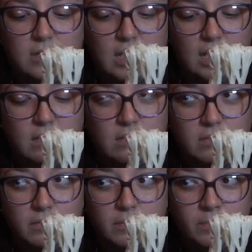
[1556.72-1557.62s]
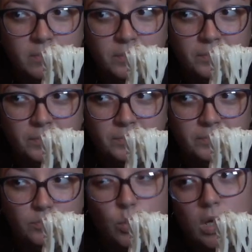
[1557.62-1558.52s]
and
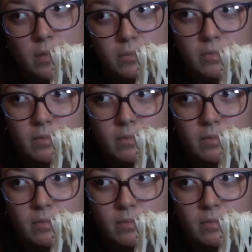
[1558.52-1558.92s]
well,